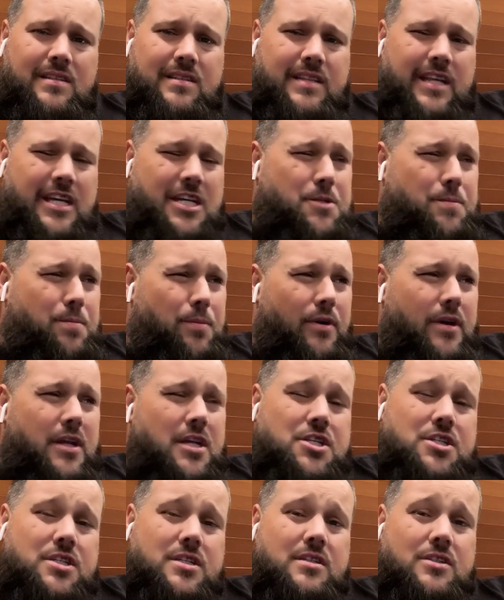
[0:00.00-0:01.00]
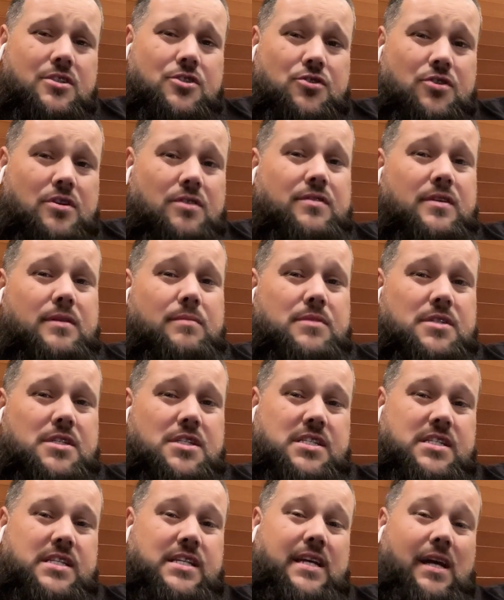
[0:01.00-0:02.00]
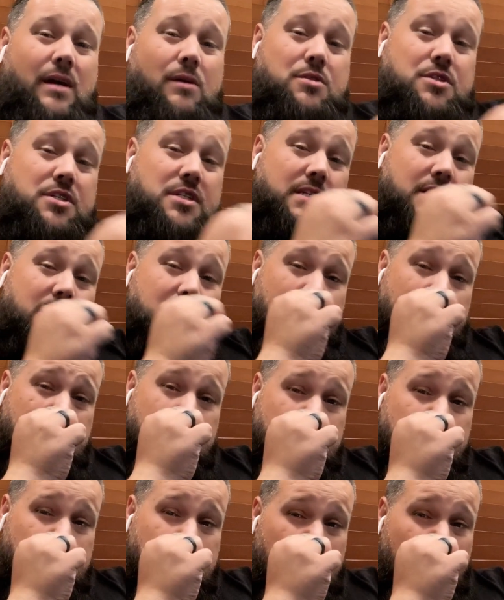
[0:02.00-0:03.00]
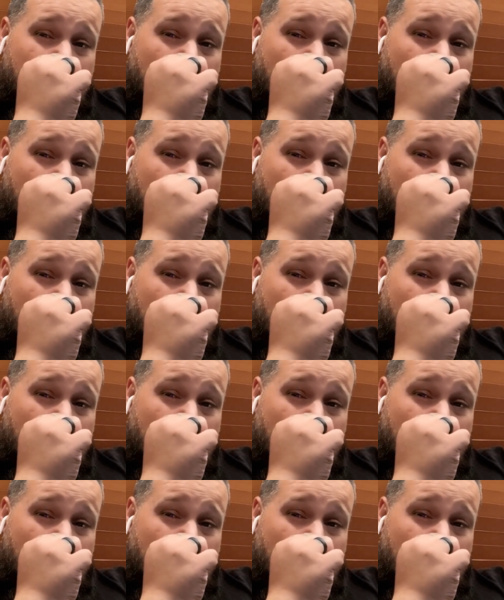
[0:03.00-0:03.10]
Desperation had driven him to seek out Jesus,